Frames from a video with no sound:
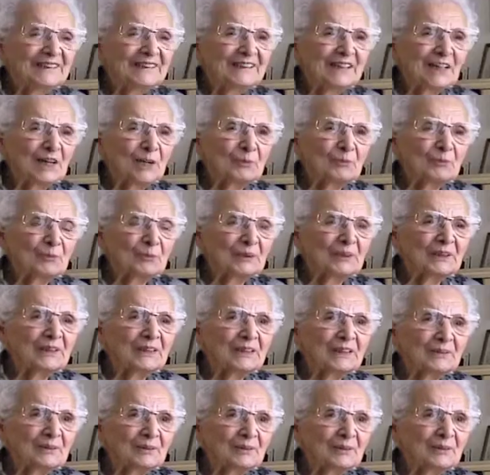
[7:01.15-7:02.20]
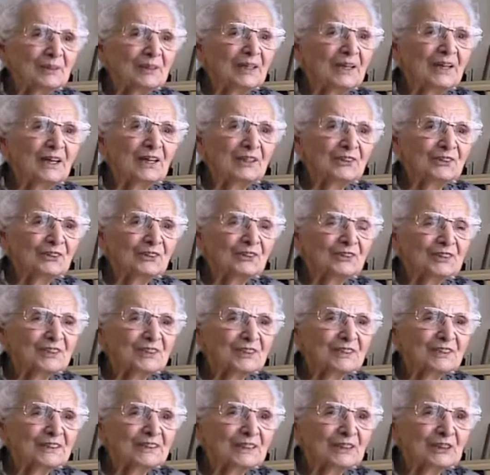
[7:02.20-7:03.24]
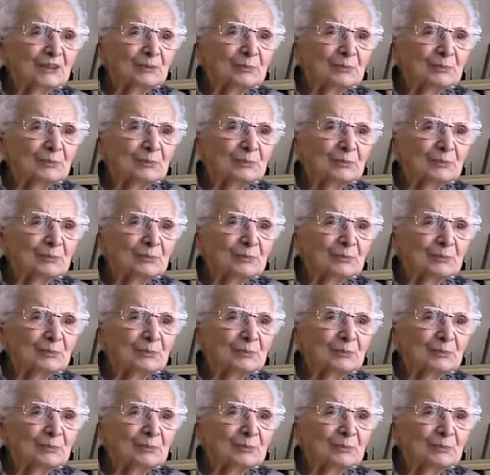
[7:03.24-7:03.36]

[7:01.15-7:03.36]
I'm really honored to think